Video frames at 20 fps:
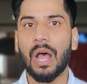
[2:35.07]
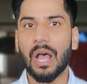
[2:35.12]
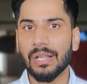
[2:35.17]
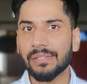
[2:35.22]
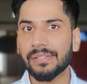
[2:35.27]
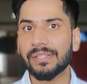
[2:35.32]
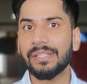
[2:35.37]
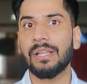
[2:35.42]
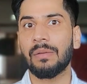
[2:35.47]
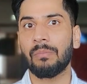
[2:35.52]

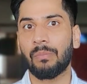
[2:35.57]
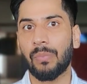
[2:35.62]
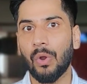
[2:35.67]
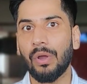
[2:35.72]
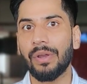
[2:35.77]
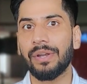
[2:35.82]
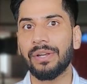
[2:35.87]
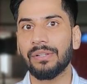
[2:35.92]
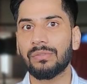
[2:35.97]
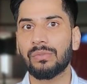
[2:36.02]
asking
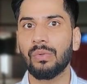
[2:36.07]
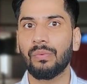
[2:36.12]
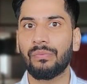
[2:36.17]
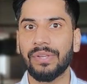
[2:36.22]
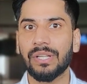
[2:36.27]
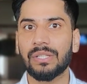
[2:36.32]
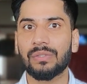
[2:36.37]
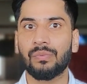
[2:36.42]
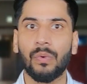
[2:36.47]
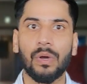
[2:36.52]
employers to
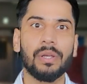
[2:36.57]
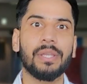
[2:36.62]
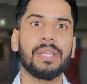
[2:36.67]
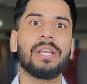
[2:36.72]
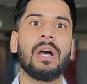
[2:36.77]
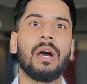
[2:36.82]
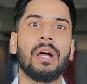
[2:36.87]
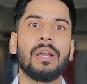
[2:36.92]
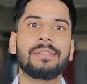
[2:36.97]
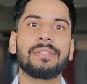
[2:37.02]
fix
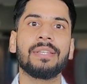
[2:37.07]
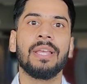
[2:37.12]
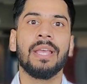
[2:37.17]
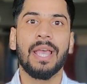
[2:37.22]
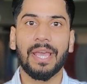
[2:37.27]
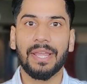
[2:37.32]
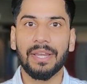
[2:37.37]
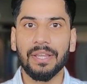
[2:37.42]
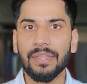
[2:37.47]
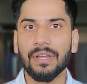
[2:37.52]
working hours
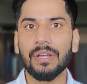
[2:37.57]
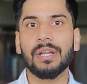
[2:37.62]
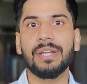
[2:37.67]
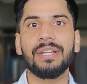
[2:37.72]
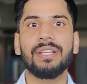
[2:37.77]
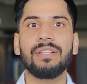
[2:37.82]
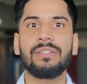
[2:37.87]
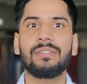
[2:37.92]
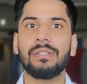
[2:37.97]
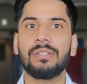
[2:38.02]
and other
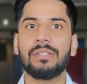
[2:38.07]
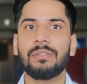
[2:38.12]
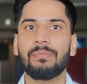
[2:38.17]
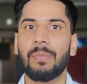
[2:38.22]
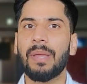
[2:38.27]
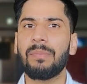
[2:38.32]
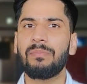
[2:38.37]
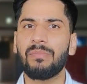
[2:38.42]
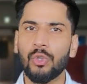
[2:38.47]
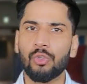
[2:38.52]
conditions
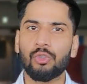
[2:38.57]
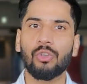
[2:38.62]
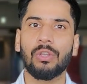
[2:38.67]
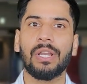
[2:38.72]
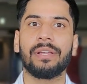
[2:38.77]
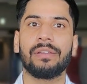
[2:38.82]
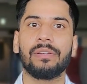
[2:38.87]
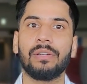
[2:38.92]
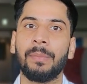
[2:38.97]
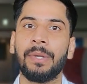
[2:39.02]
by
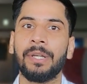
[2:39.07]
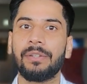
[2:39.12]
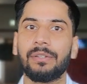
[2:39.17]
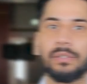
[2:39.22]
mutual agreement.